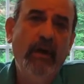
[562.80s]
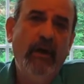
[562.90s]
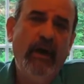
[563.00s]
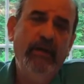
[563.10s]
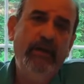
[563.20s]

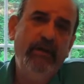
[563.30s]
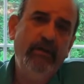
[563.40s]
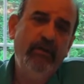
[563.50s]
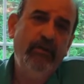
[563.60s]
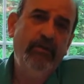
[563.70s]
and he
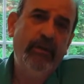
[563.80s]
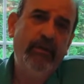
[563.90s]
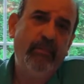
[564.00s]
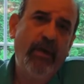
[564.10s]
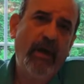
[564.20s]
knew that
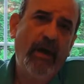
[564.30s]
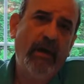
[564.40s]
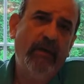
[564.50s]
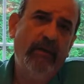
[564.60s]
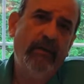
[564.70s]
the pot
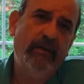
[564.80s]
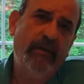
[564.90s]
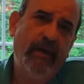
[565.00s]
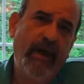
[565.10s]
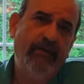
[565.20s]

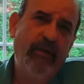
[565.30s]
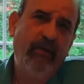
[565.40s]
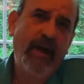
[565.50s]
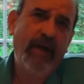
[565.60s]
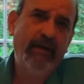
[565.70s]
that had the
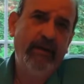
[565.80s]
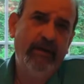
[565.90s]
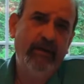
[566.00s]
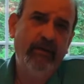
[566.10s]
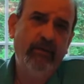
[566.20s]
crack in
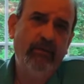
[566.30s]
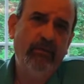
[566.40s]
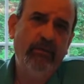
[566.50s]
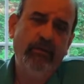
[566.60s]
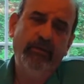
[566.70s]
it
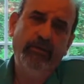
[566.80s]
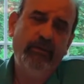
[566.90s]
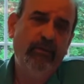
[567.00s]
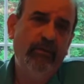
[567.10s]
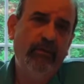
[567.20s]
was
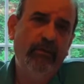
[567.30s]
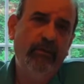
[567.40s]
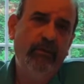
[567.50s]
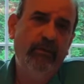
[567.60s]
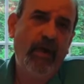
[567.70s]

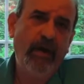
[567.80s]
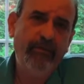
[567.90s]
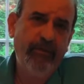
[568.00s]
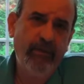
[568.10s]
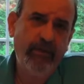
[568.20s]
not
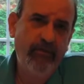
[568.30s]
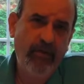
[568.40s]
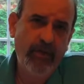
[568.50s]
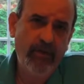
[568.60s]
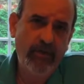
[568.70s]
feeling
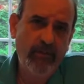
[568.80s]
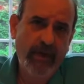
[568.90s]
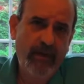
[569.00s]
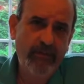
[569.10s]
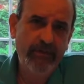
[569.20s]
very good
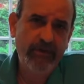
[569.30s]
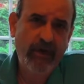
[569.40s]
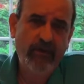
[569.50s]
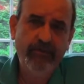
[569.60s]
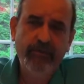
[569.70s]
about
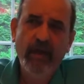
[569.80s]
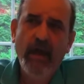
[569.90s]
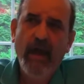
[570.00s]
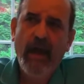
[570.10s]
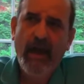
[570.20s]
himself.
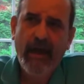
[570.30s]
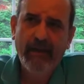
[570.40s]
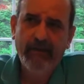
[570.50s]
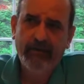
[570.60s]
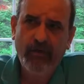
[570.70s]

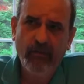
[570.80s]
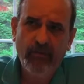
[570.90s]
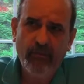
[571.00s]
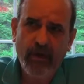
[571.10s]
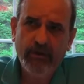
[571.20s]
And so the
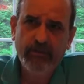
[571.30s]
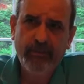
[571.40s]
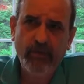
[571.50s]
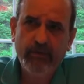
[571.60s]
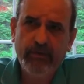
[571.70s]
monk
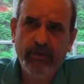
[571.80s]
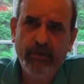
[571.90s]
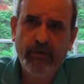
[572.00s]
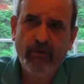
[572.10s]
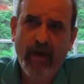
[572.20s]
spoke to
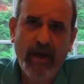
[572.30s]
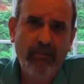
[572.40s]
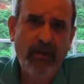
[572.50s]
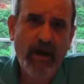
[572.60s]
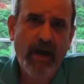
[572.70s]
the
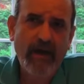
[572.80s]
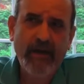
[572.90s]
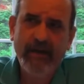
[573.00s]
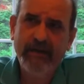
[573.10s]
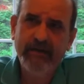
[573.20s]
cracked pot,
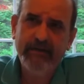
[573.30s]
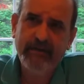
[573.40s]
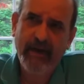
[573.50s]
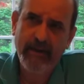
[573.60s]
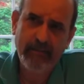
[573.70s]
and he
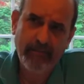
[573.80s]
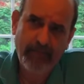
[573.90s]
said,